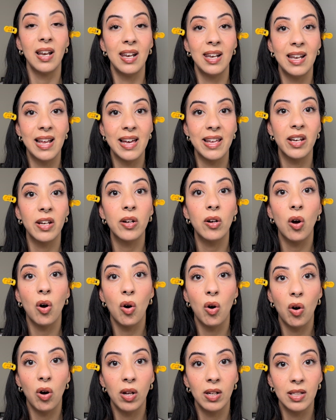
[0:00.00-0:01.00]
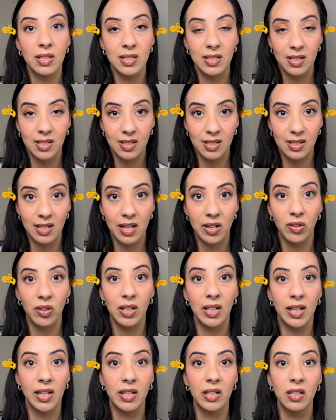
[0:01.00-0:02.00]
Let it all
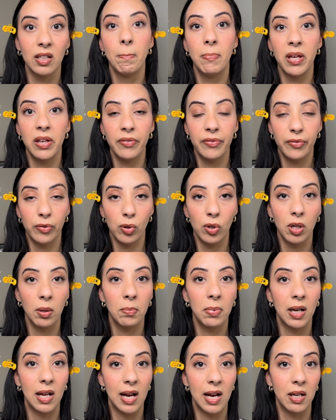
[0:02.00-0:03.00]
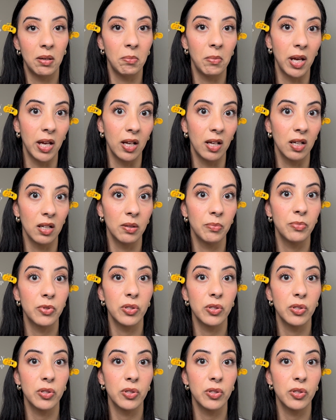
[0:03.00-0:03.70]
settle in before applying makeup.